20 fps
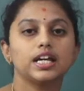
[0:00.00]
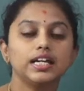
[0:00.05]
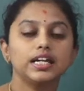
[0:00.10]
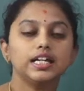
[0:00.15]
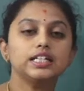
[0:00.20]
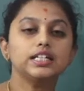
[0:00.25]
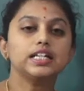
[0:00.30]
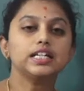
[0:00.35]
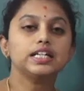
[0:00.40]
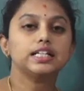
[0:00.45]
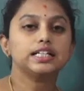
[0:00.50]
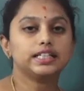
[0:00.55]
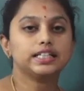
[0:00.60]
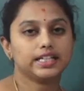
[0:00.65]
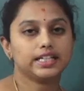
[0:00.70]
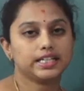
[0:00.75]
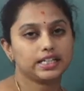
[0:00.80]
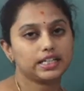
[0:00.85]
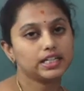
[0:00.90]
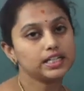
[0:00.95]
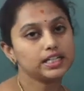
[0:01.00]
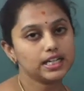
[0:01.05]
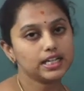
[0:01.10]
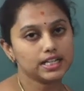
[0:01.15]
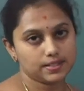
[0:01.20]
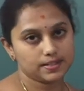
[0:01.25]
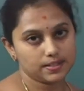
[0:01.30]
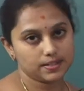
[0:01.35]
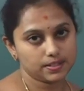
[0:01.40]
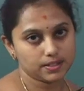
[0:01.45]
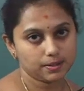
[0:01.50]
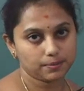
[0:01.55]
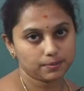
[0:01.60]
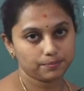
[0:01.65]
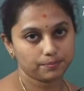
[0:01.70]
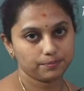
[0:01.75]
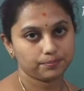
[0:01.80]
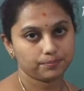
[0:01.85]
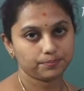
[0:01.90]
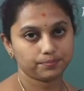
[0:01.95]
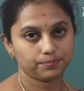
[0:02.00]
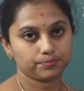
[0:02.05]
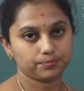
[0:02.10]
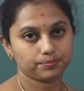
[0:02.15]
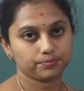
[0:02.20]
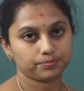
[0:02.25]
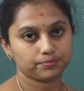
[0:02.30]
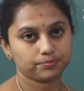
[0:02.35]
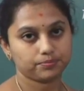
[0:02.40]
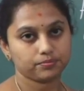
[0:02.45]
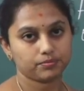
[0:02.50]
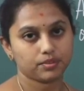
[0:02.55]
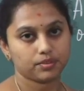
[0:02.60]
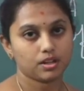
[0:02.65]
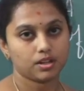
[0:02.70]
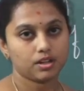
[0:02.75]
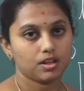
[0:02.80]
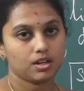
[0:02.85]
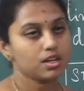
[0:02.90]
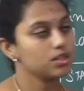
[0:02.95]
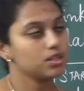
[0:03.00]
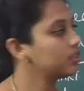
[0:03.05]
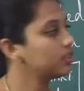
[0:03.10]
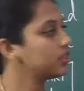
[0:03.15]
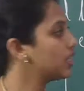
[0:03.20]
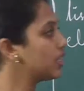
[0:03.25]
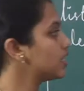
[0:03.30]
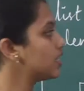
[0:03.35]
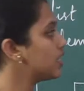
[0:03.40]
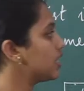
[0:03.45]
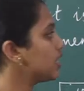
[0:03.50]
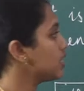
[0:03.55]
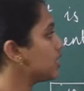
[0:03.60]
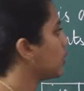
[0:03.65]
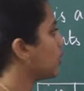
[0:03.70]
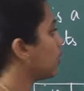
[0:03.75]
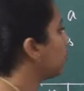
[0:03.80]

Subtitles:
in linked list. So this is